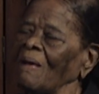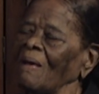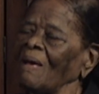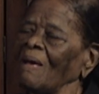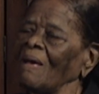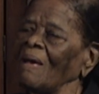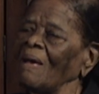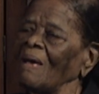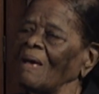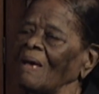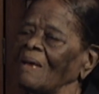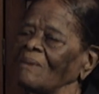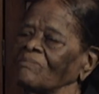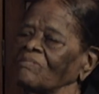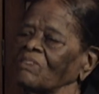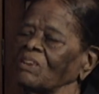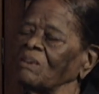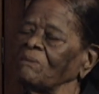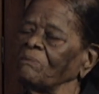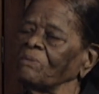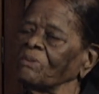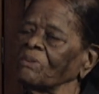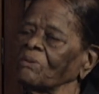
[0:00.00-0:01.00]
And she
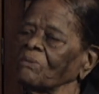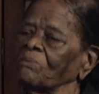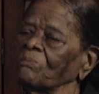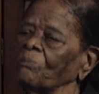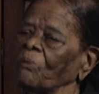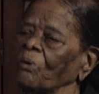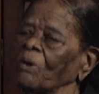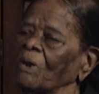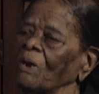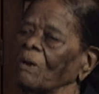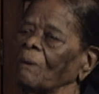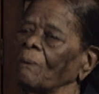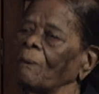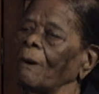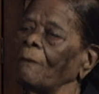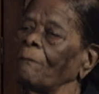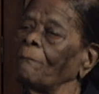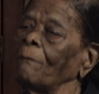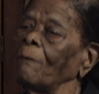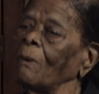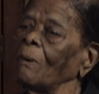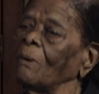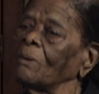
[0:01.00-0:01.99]
was
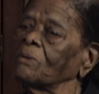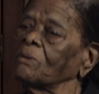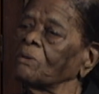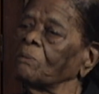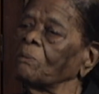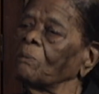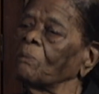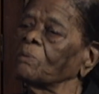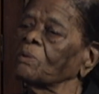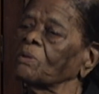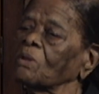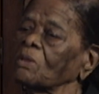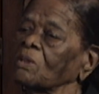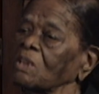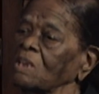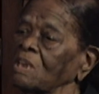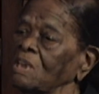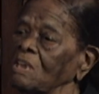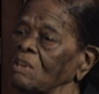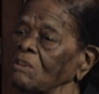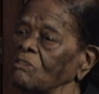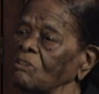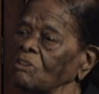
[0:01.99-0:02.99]
she was a
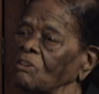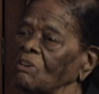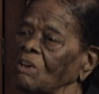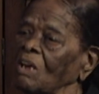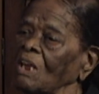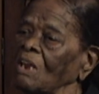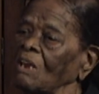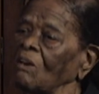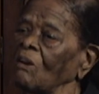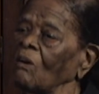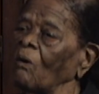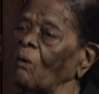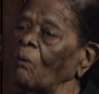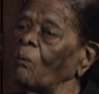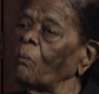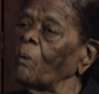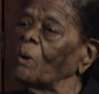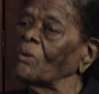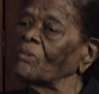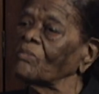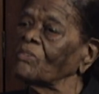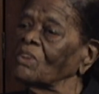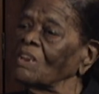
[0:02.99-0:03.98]
teacher at
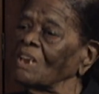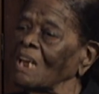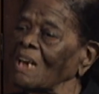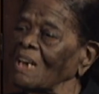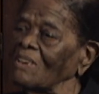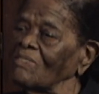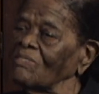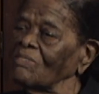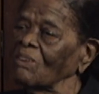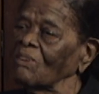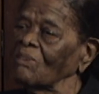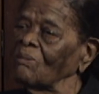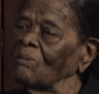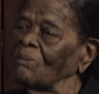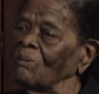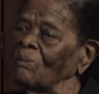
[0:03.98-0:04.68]
Northwestern High School.